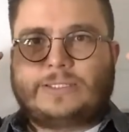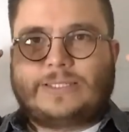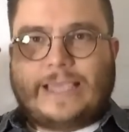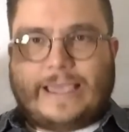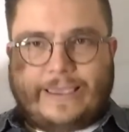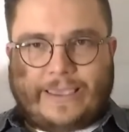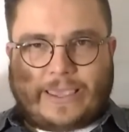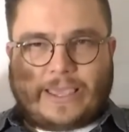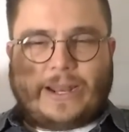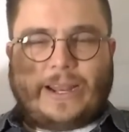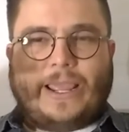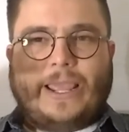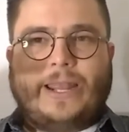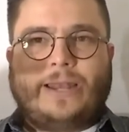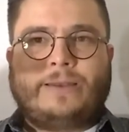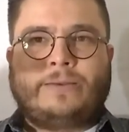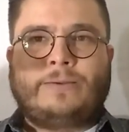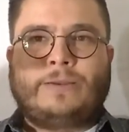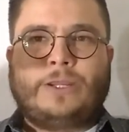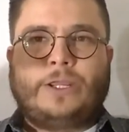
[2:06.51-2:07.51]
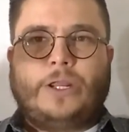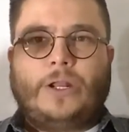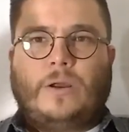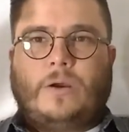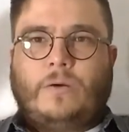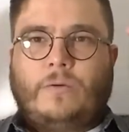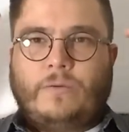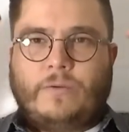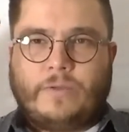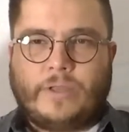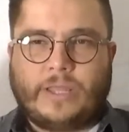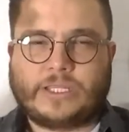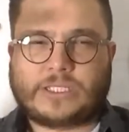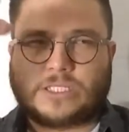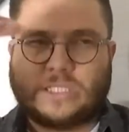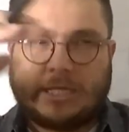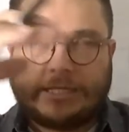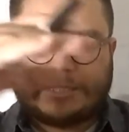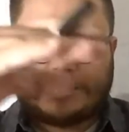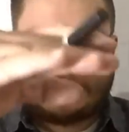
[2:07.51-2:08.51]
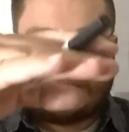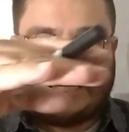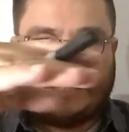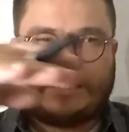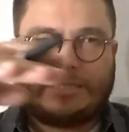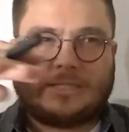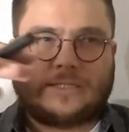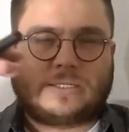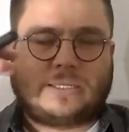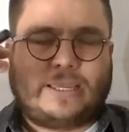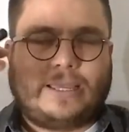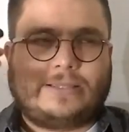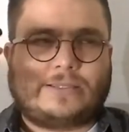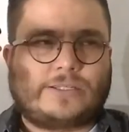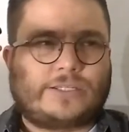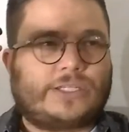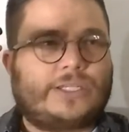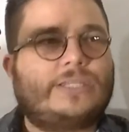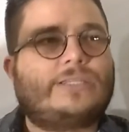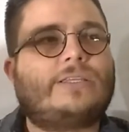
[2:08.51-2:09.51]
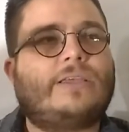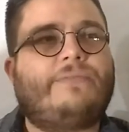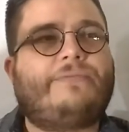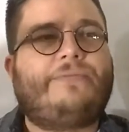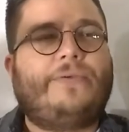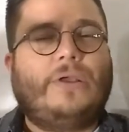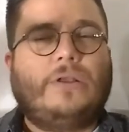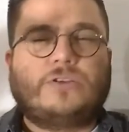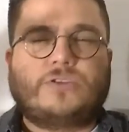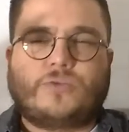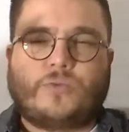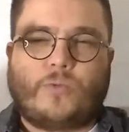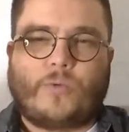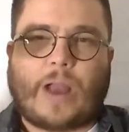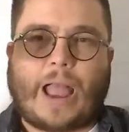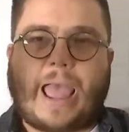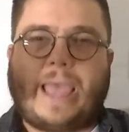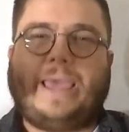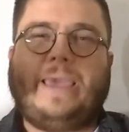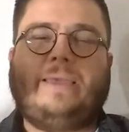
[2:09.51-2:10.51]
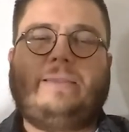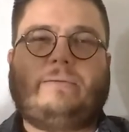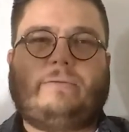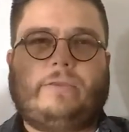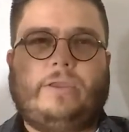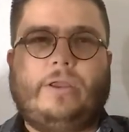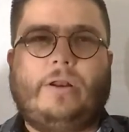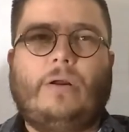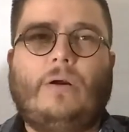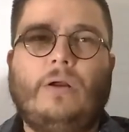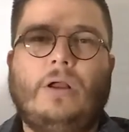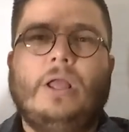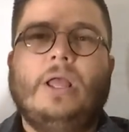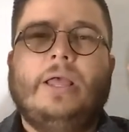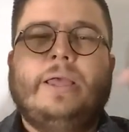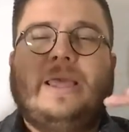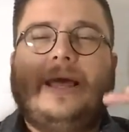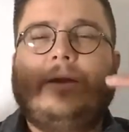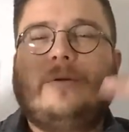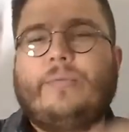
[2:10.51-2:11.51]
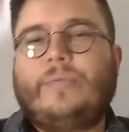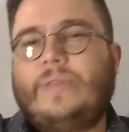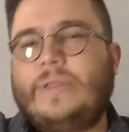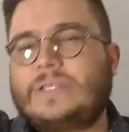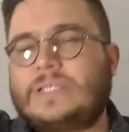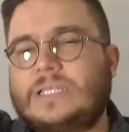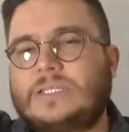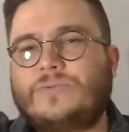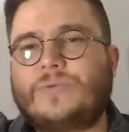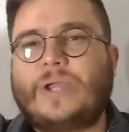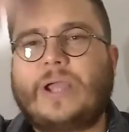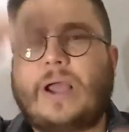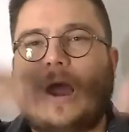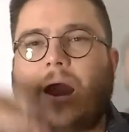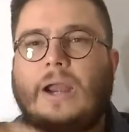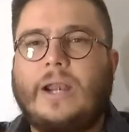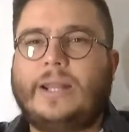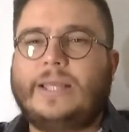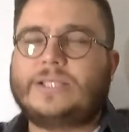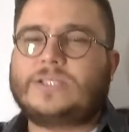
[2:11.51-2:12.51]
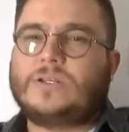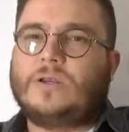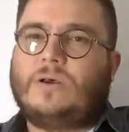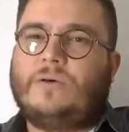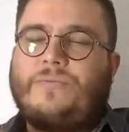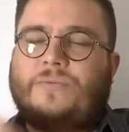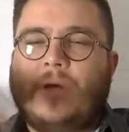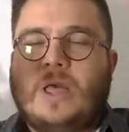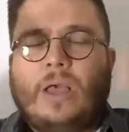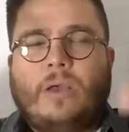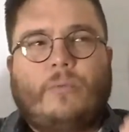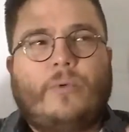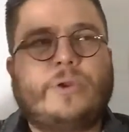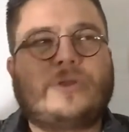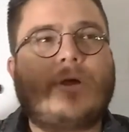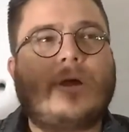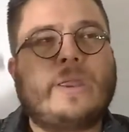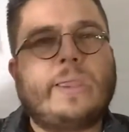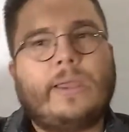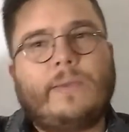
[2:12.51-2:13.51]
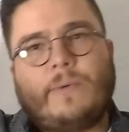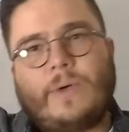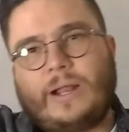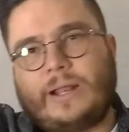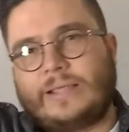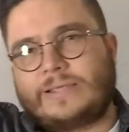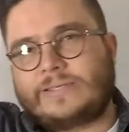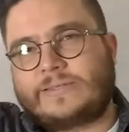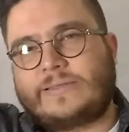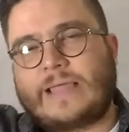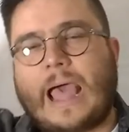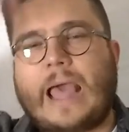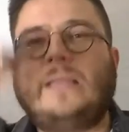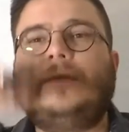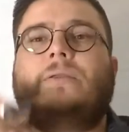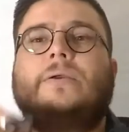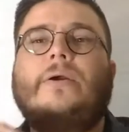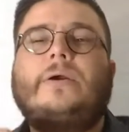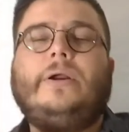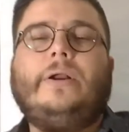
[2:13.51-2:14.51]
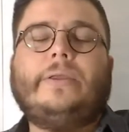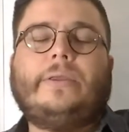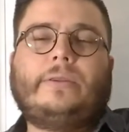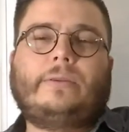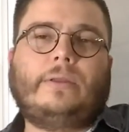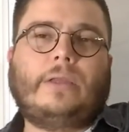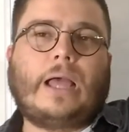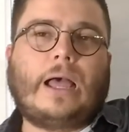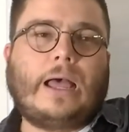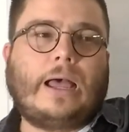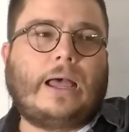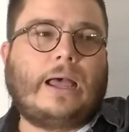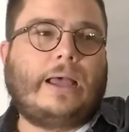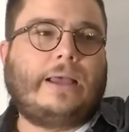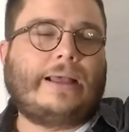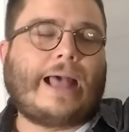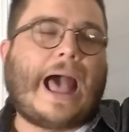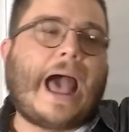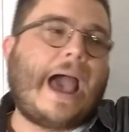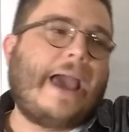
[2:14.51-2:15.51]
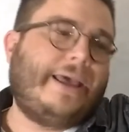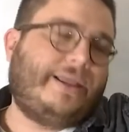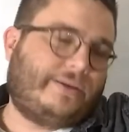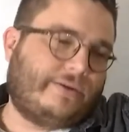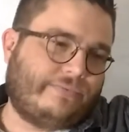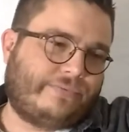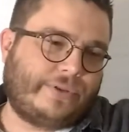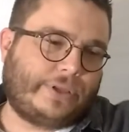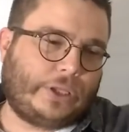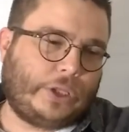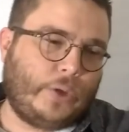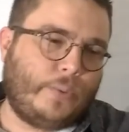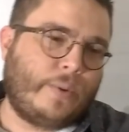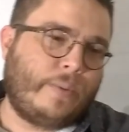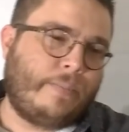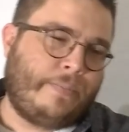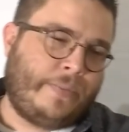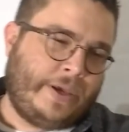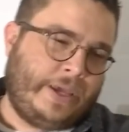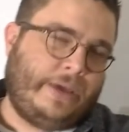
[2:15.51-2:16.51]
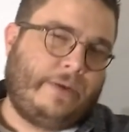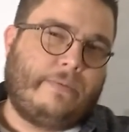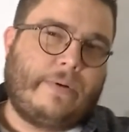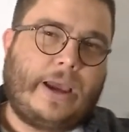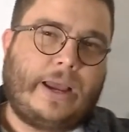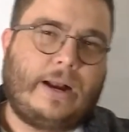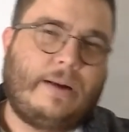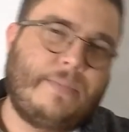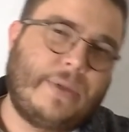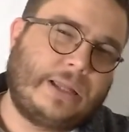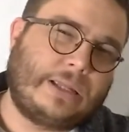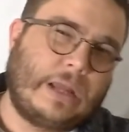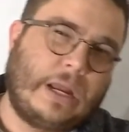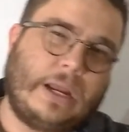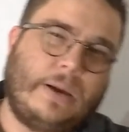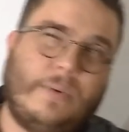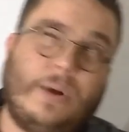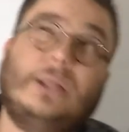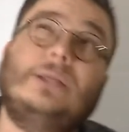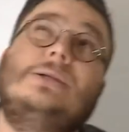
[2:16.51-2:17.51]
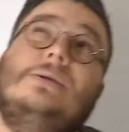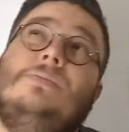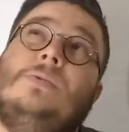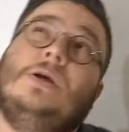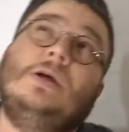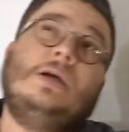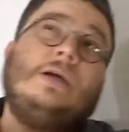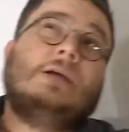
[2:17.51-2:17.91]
take it in you know it's it's it's it's just it feels right you know and this is regardless of we're talking about a standard uh, height of the human being right i'm not talking about some